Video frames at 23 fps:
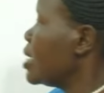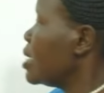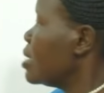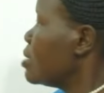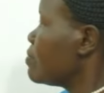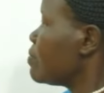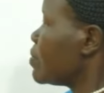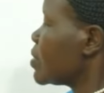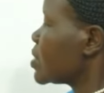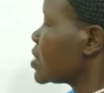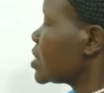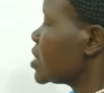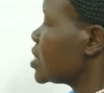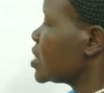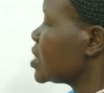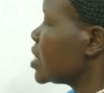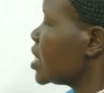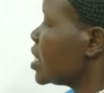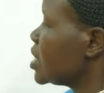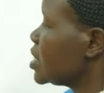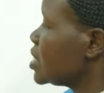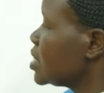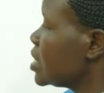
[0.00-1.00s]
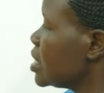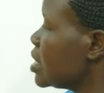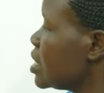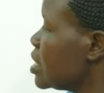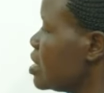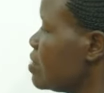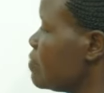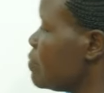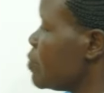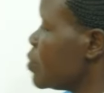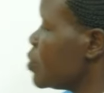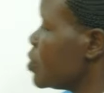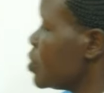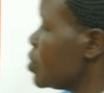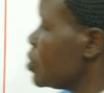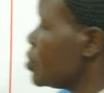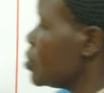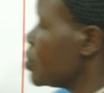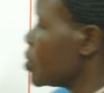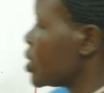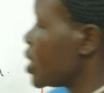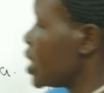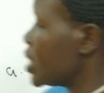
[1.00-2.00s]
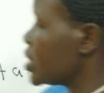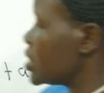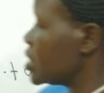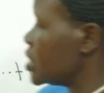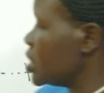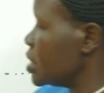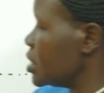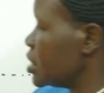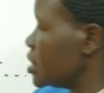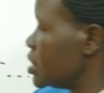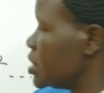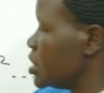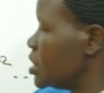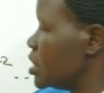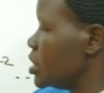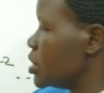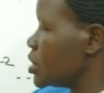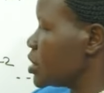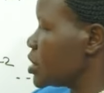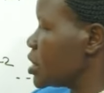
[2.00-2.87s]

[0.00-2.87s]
For instance, if we look at this,